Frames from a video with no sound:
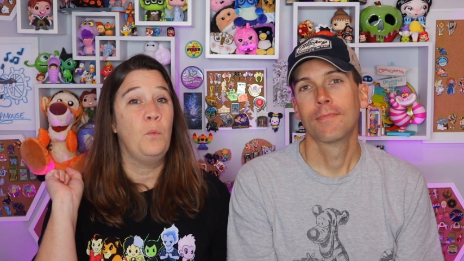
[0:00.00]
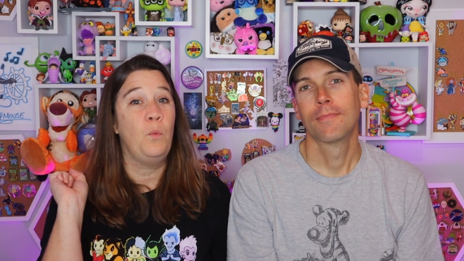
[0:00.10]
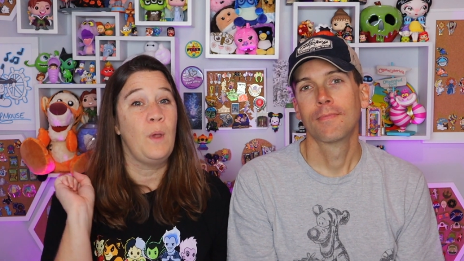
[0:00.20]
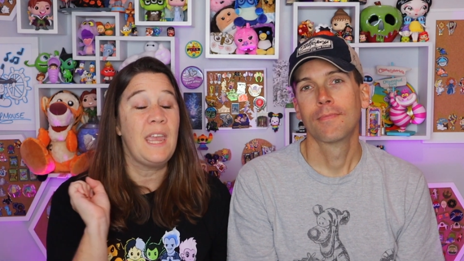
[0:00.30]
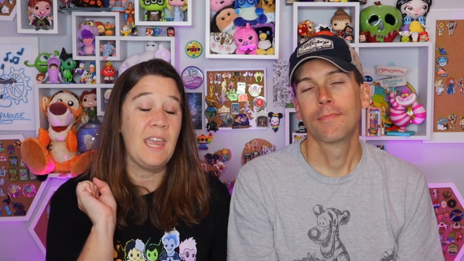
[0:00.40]

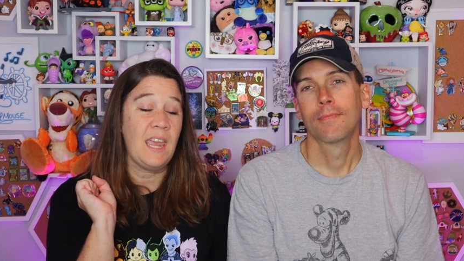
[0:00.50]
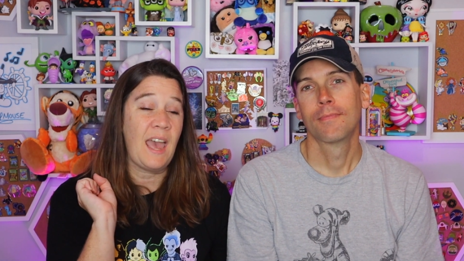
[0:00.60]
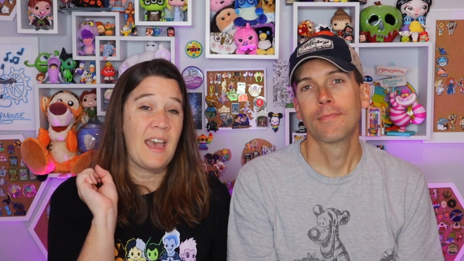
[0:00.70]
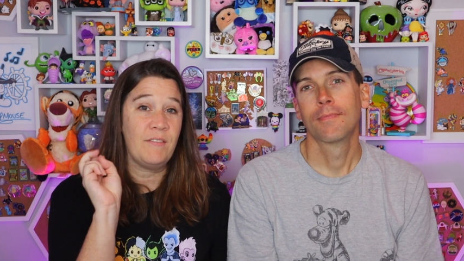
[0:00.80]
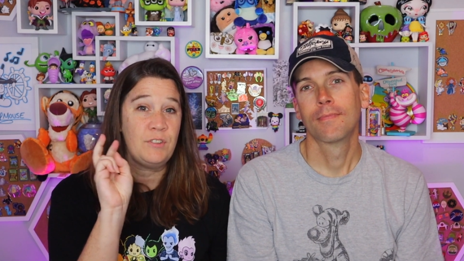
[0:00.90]
Speaker 1: we
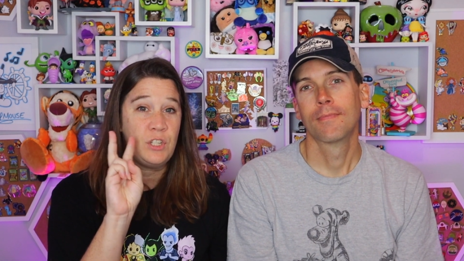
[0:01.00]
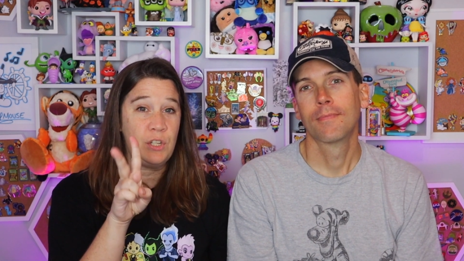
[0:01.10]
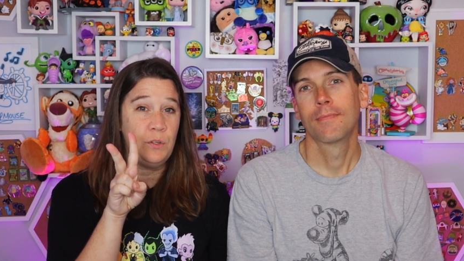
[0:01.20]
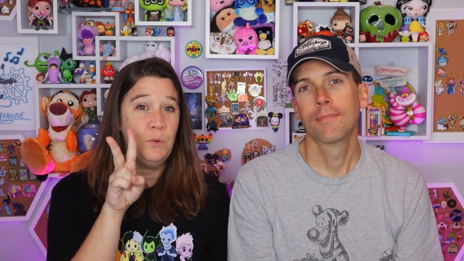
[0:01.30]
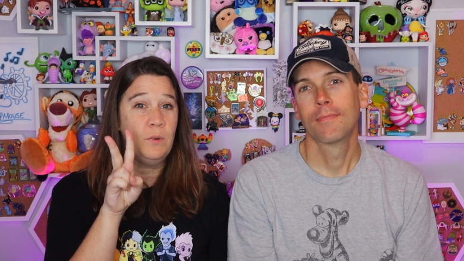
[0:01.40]
have
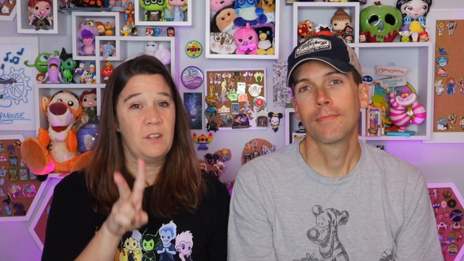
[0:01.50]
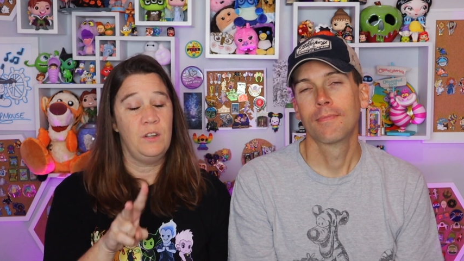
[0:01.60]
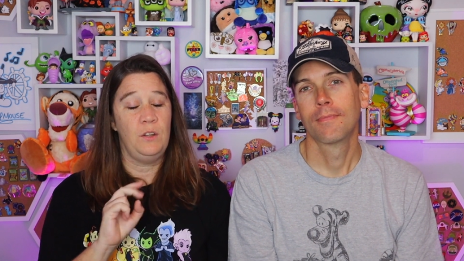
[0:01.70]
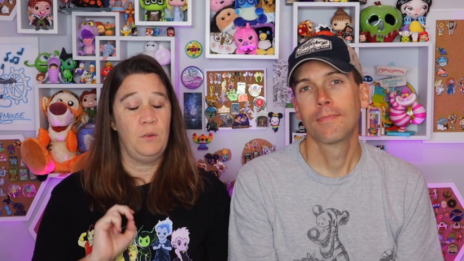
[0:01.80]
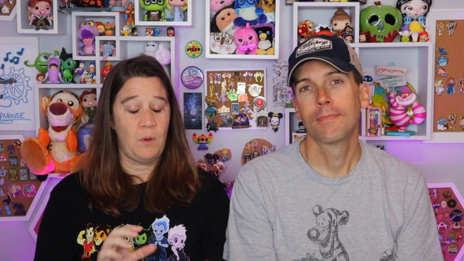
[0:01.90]
two
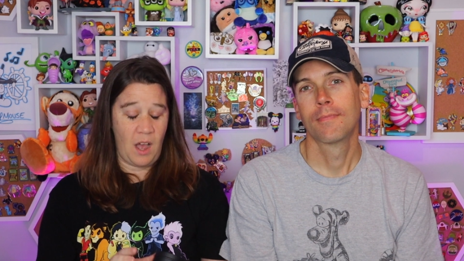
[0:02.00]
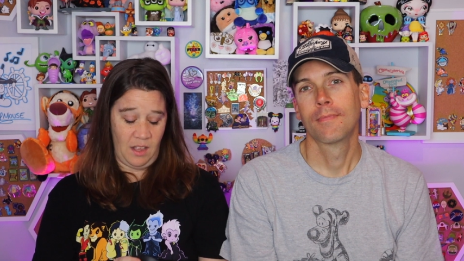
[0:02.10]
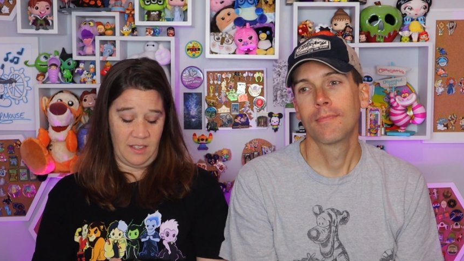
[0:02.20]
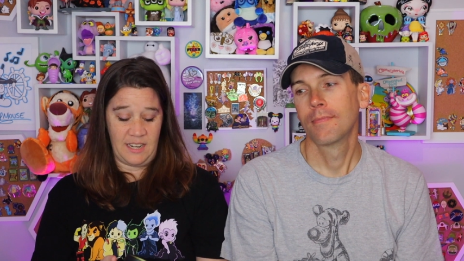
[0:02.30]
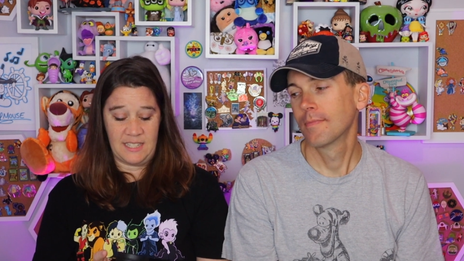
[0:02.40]
new
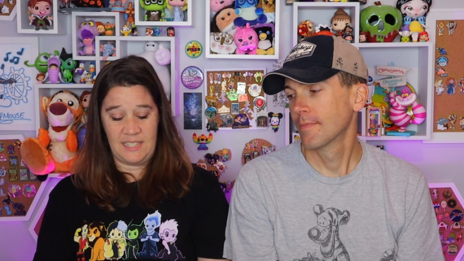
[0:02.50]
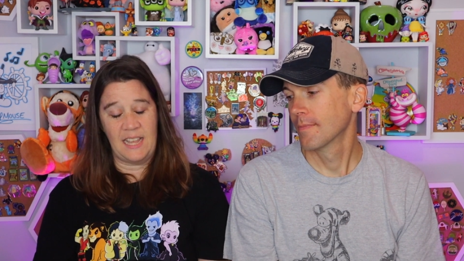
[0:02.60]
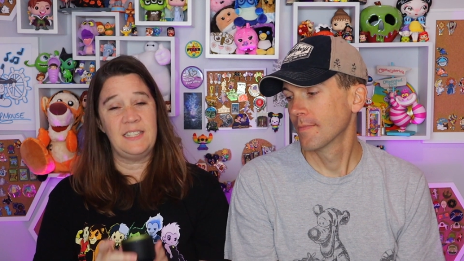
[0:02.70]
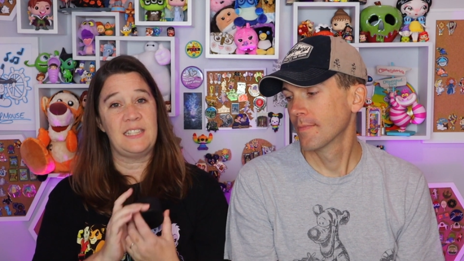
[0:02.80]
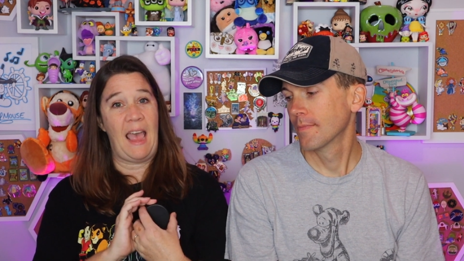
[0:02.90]
holiday
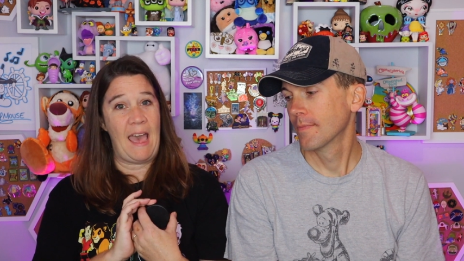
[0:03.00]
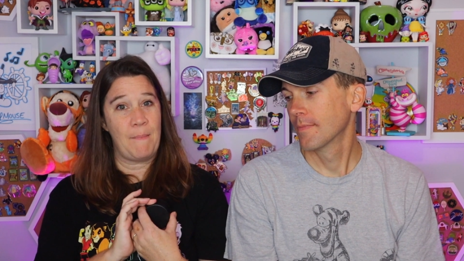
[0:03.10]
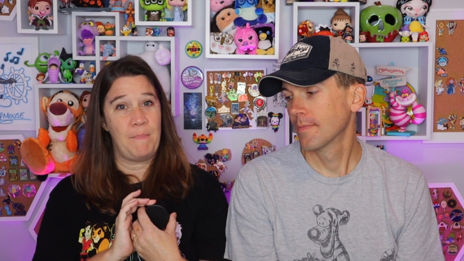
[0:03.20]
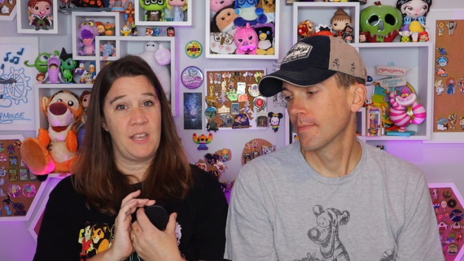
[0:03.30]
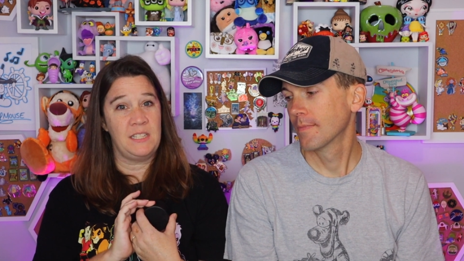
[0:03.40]
scents at
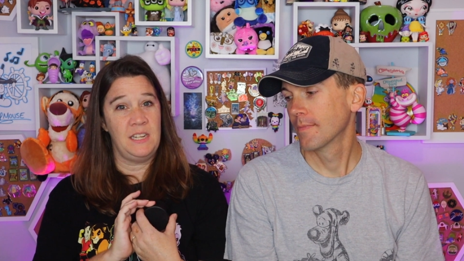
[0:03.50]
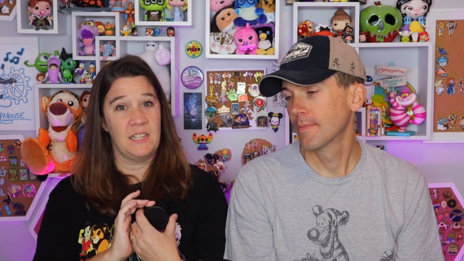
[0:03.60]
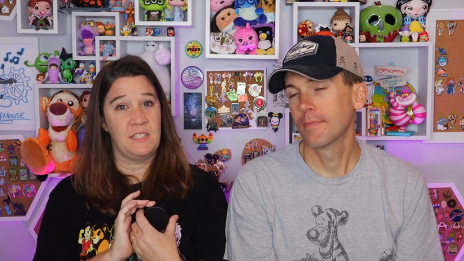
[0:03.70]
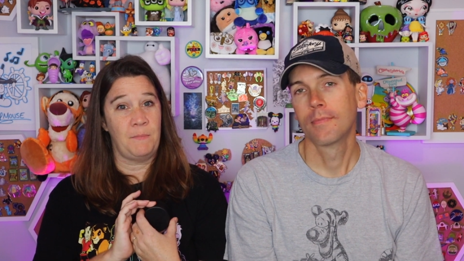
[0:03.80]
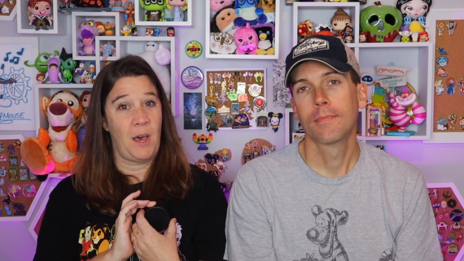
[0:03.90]
Pixie
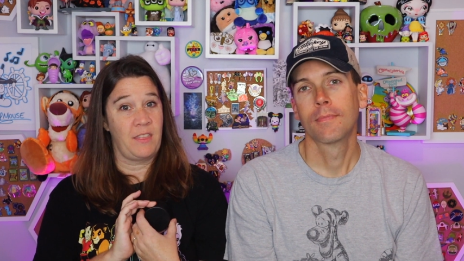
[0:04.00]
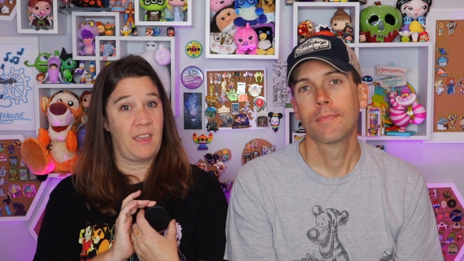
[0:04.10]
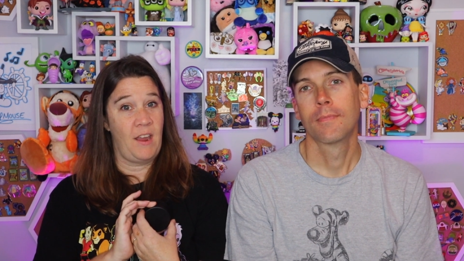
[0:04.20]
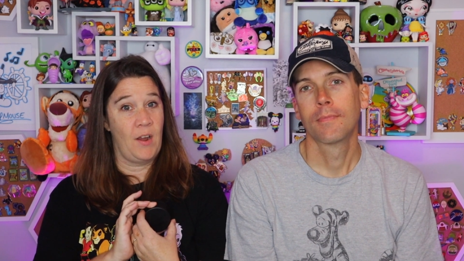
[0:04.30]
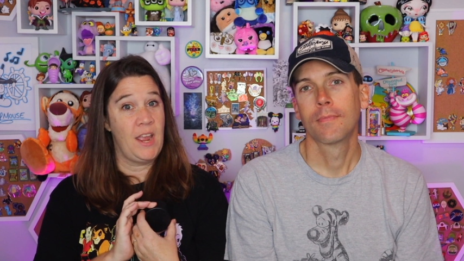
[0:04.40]
Dust
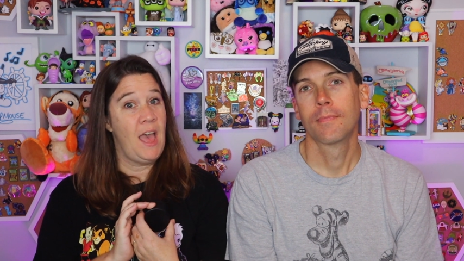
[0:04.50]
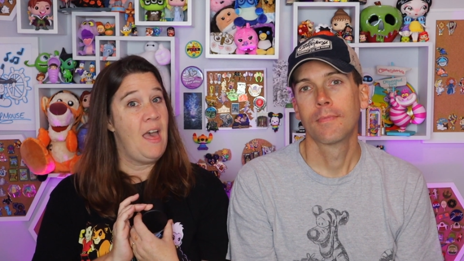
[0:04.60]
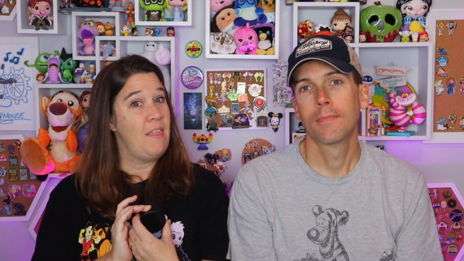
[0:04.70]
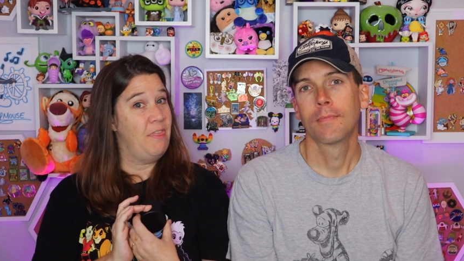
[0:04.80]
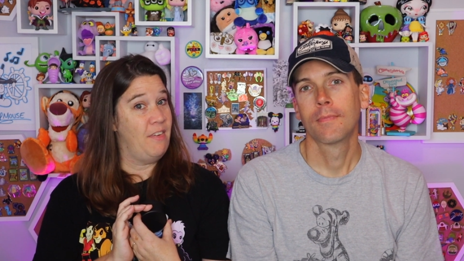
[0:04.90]
Apothecary.
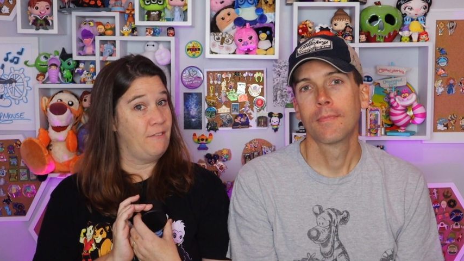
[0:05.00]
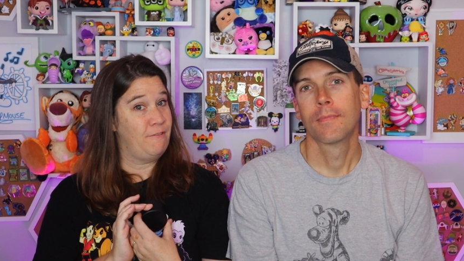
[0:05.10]
The